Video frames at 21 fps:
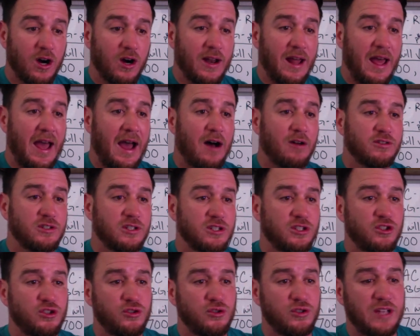how to
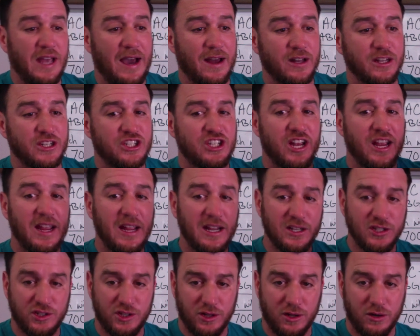how to
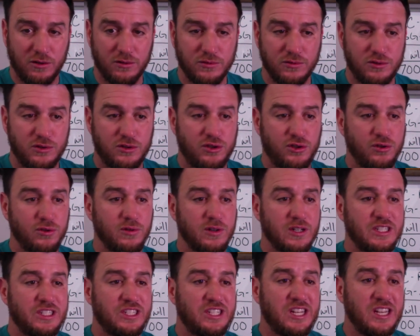change those to
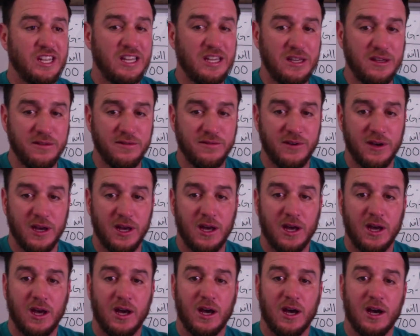achieve
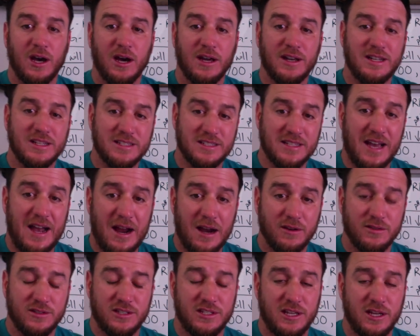a
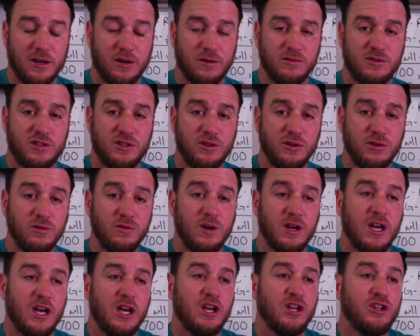desired C O
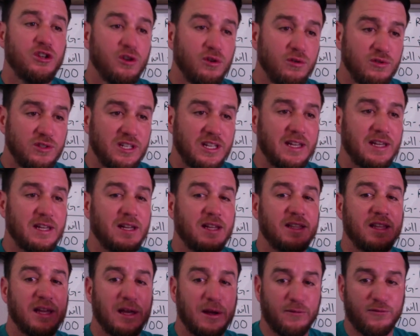two
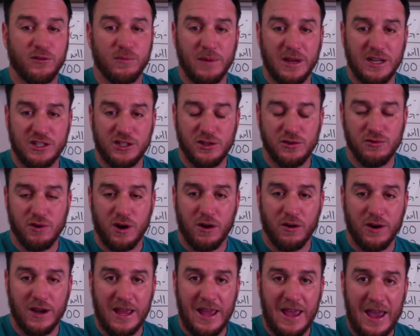using the information you
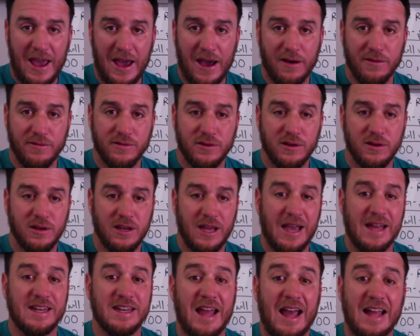already have.
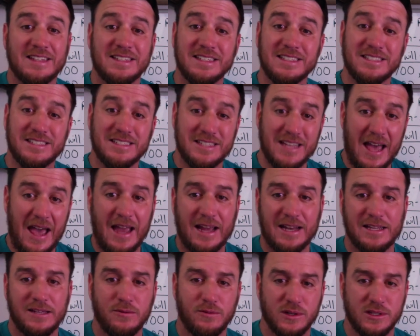And that's
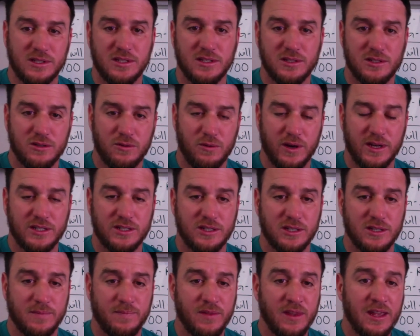exactly what this
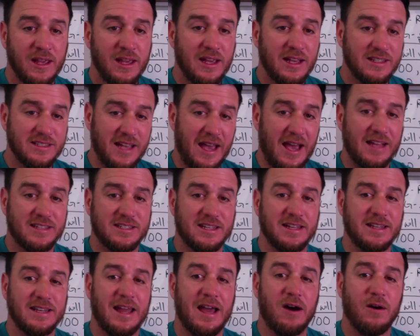question is
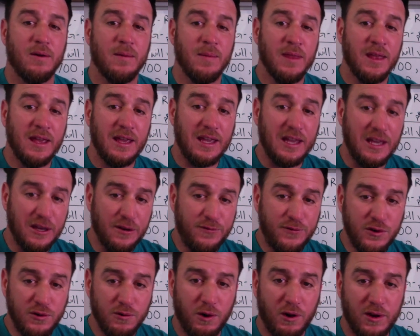asking. Now,
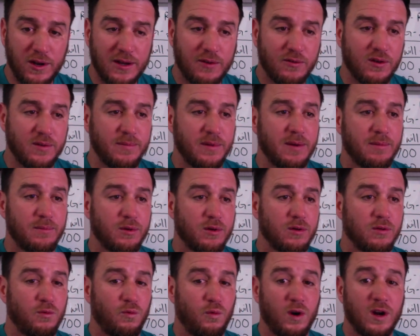if you only
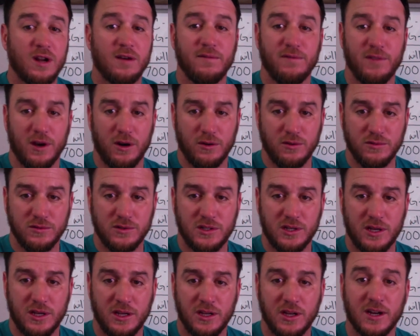remember one of
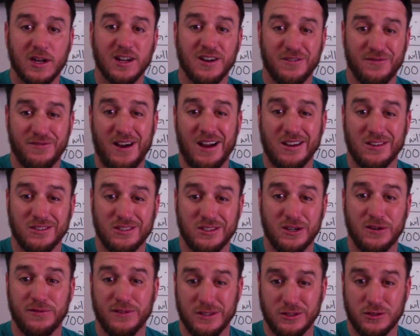those, you're going to find
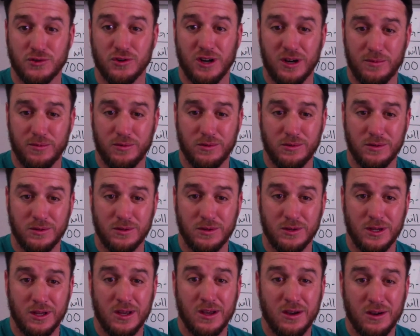yourself in trouble.
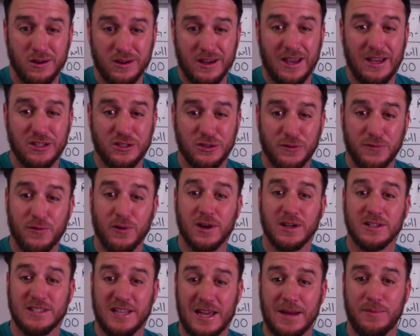Okay, so for
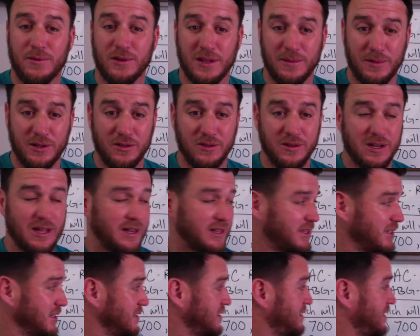example, let me do it
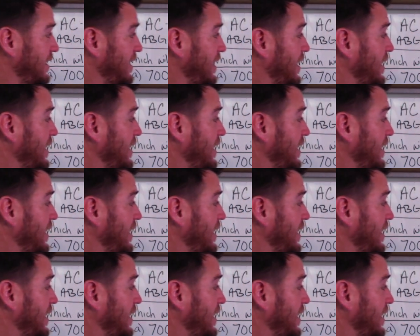like this.